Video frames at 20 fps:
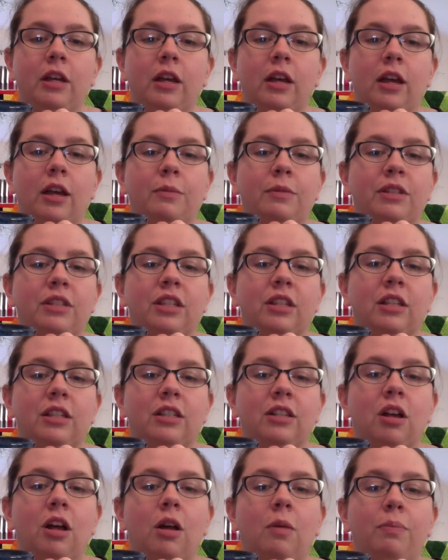It's this
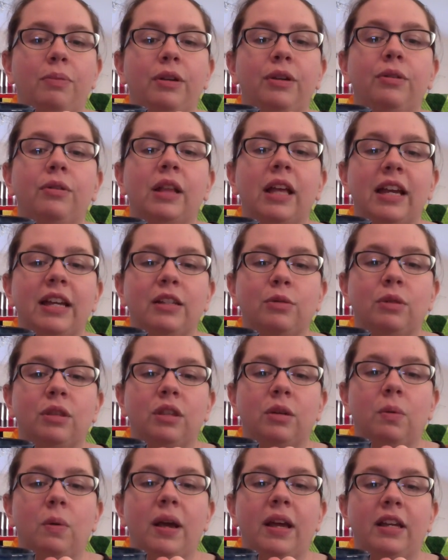all blue glaze with
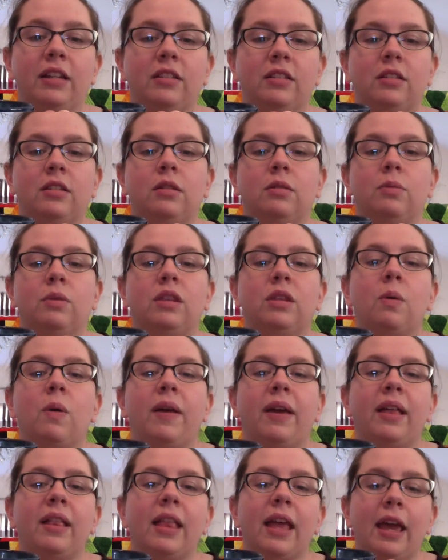the white
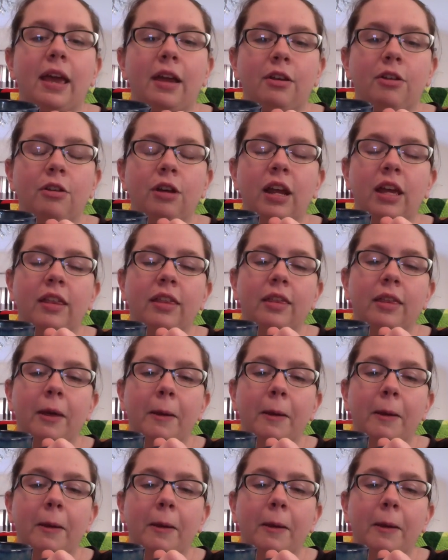clay underneath.